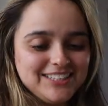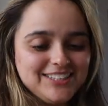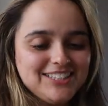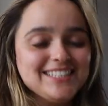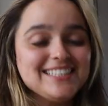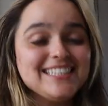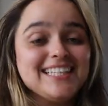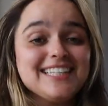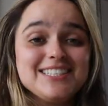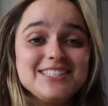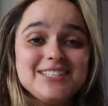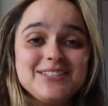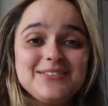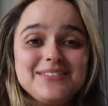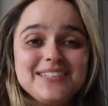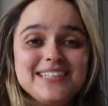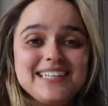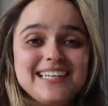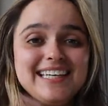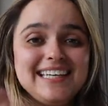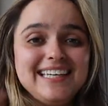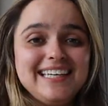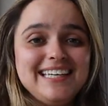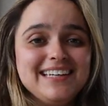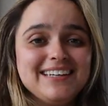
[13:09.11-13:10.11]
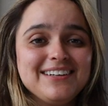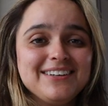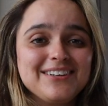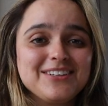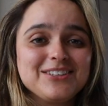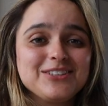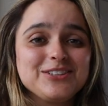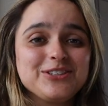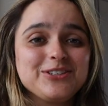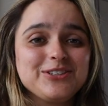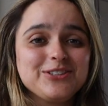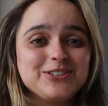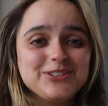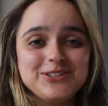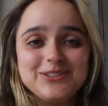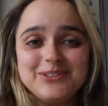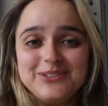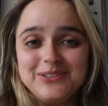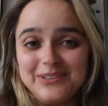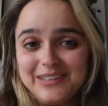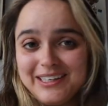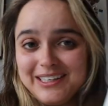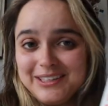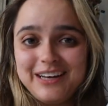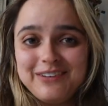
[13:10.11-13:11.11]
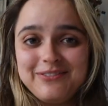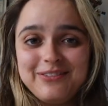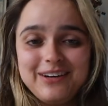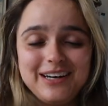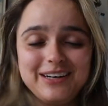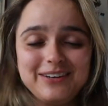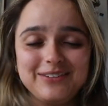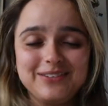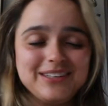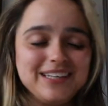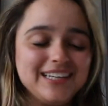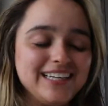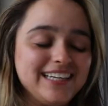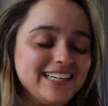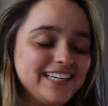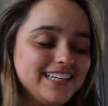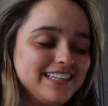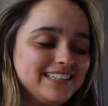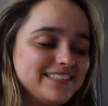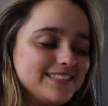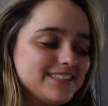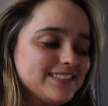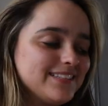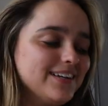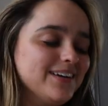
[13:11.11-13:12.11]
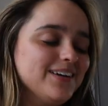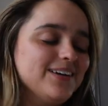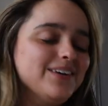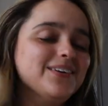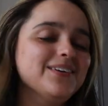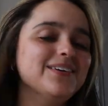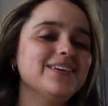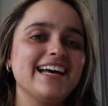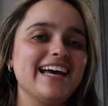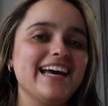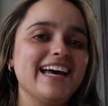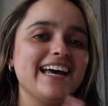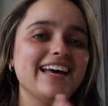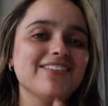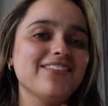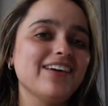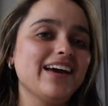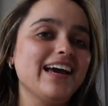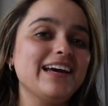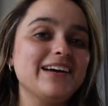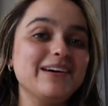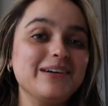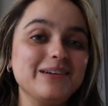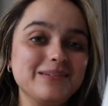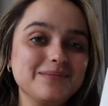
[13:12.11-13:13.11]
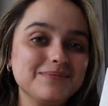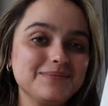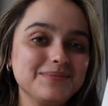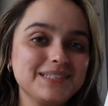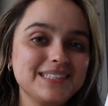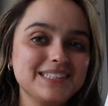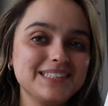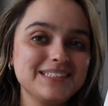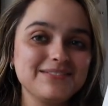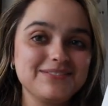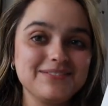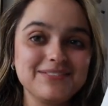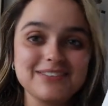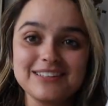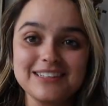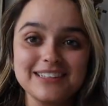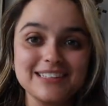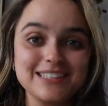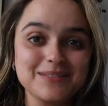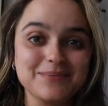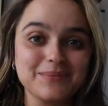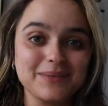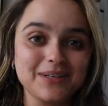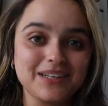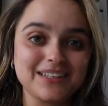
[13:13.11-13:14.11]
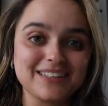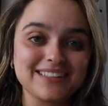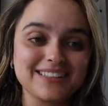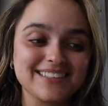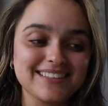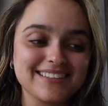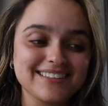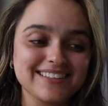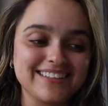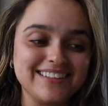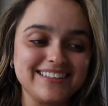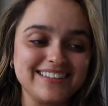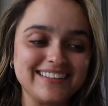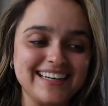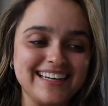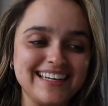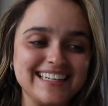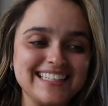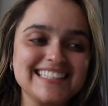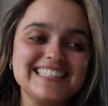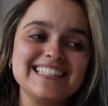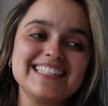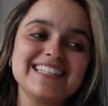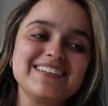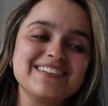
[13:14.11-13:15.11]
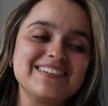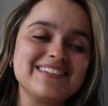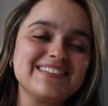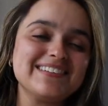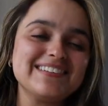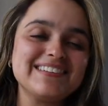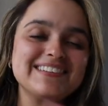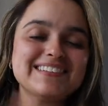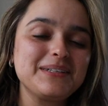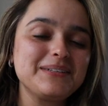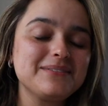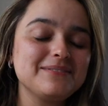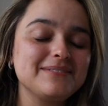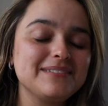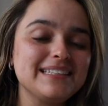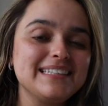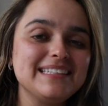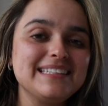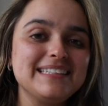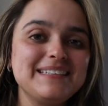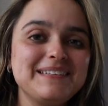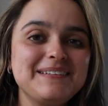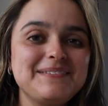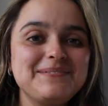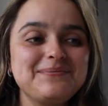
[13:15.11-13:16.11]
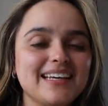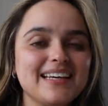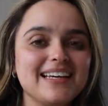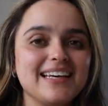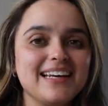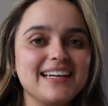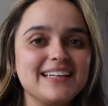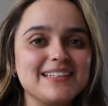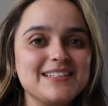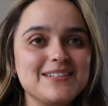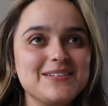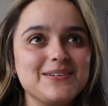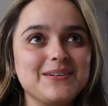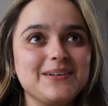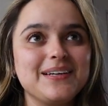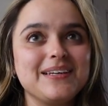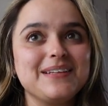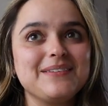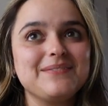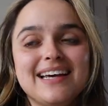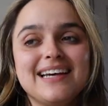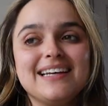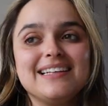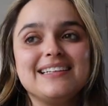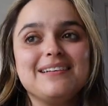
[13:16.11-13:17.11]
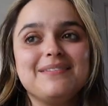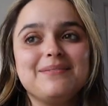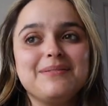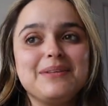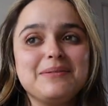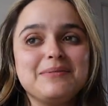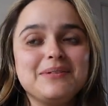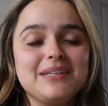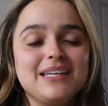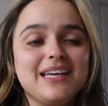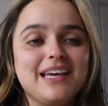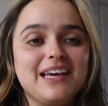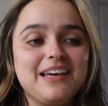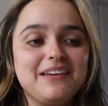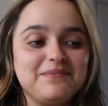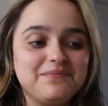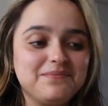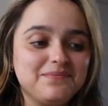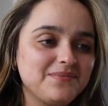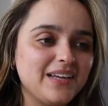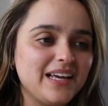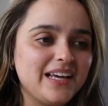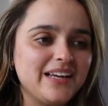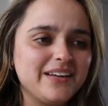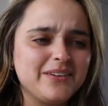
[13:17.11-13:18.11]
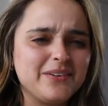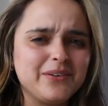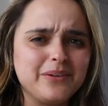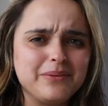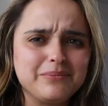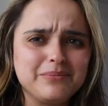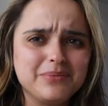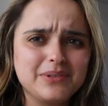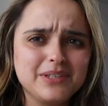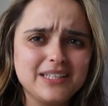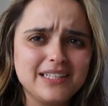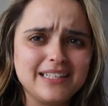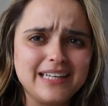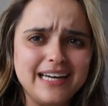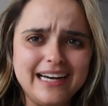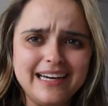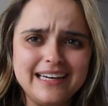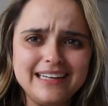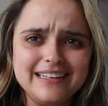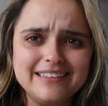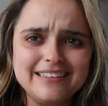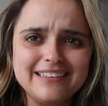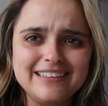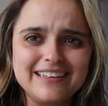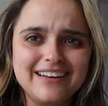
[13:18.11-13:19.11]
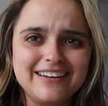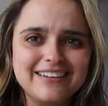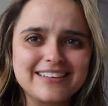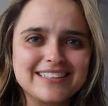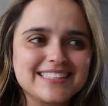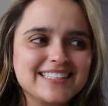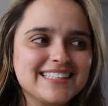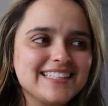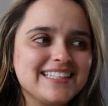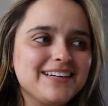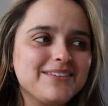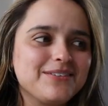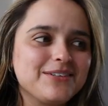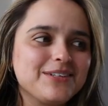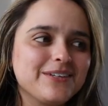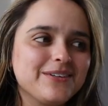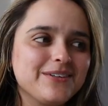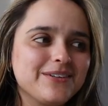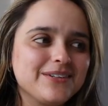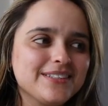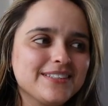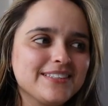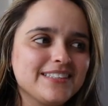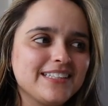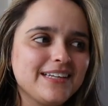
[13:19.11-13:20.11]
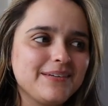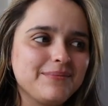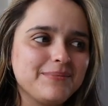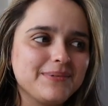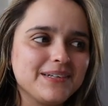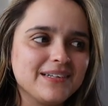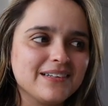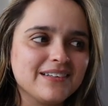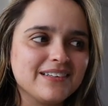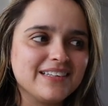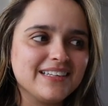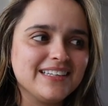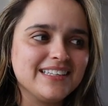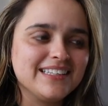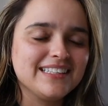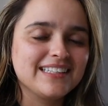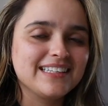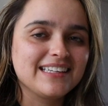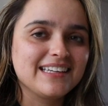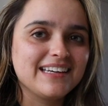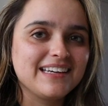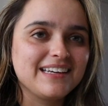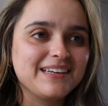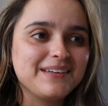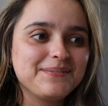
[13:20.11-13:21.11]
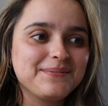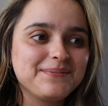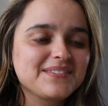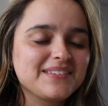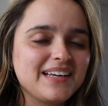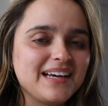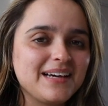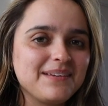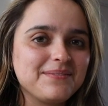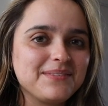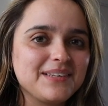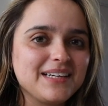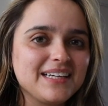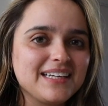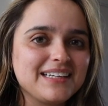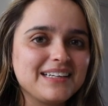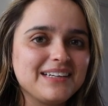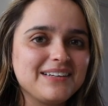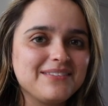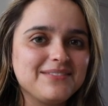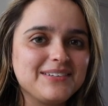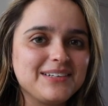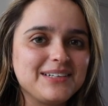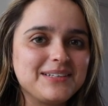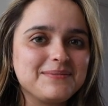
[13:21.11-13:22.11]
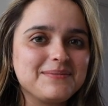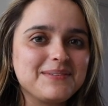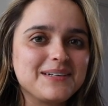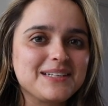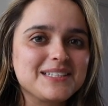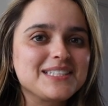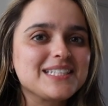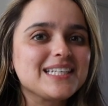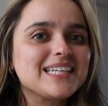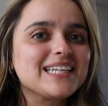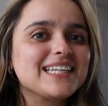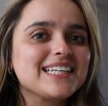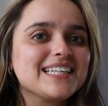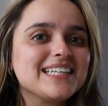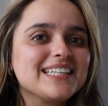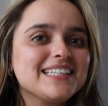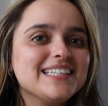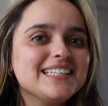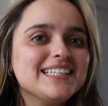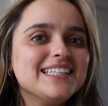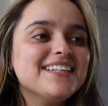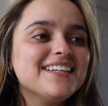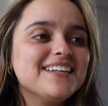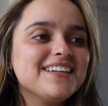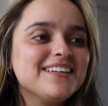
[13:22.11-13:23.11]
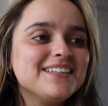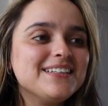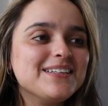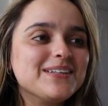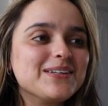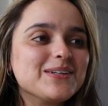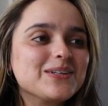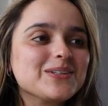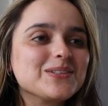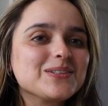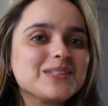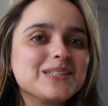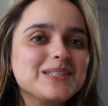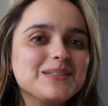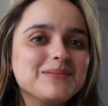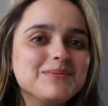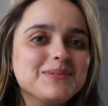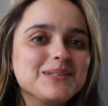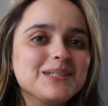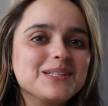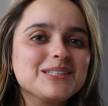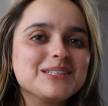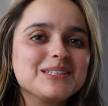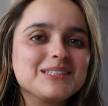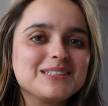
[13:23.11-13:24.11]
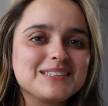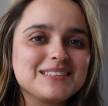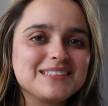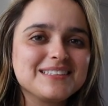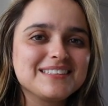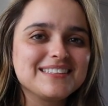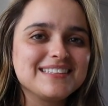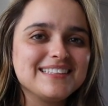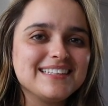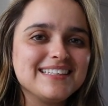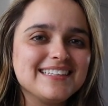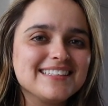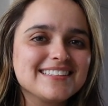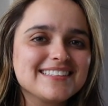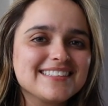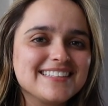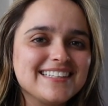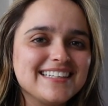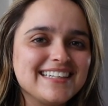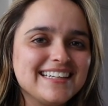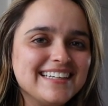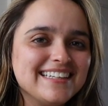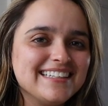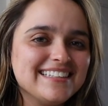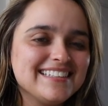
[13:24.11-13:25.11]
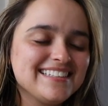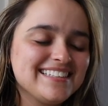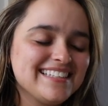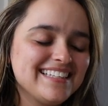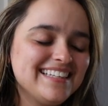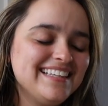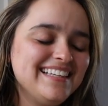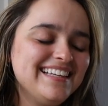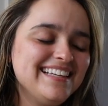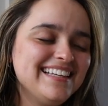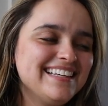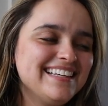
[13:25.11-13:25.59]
She said she would eat her shoe if I don't like it, so I have high hopes for this book. Okay, so I'm gonna read and get into it, and then maybe game. I don't know, I'm pretty tired. Honestly, I would go to sleep early today. I'm like a very much like an early bird these days.